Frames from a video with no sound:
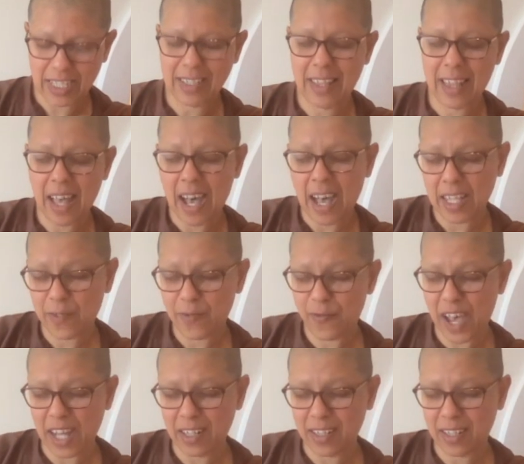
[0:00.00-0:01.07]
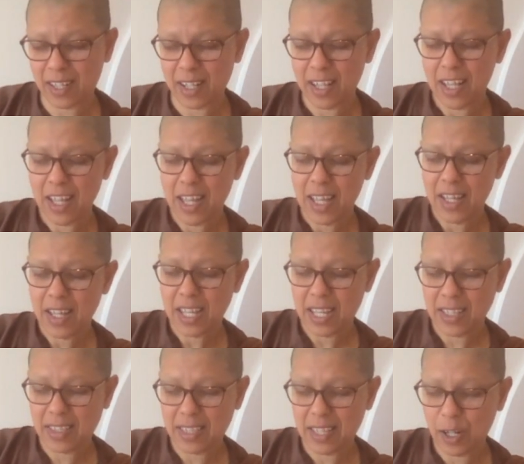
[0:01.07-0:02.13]
This last factor
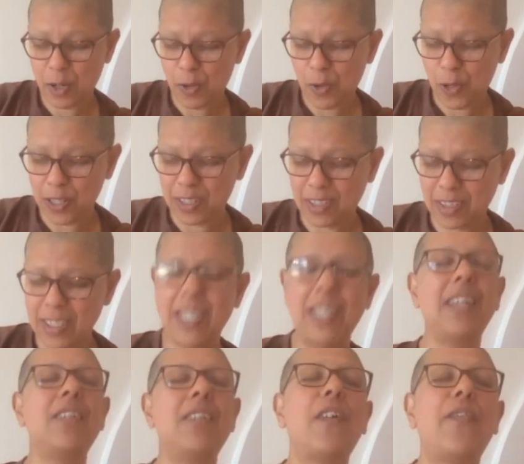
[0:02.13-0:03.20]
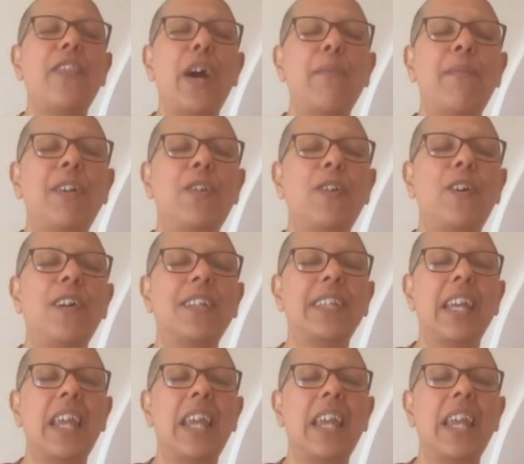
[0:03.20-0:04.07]
is a whole series of Dhamma talks,